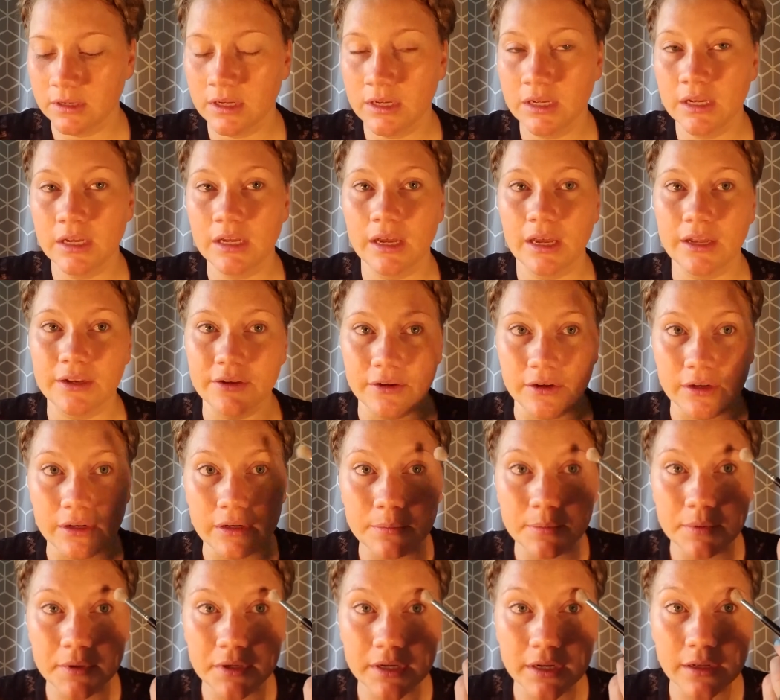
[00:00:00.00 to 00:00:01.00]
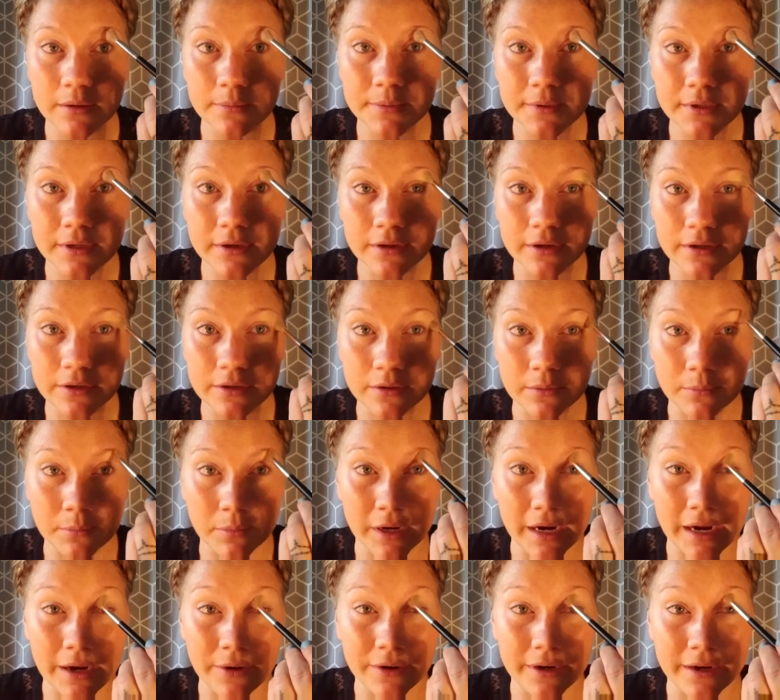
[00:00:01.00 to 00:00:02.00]
and you're going to put it up here in your
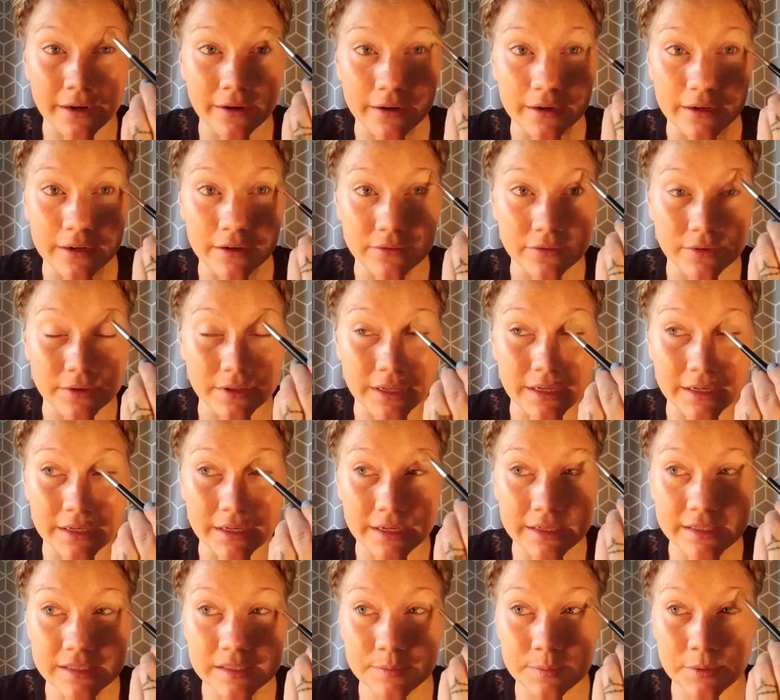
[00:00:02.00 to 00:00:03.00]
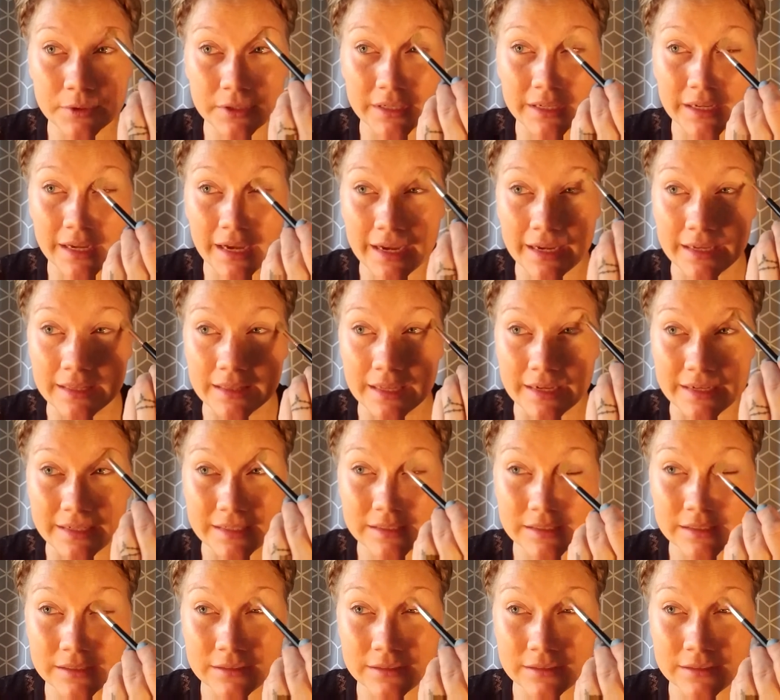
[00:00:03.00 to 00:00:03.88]
brow area for that nice pretty highlight.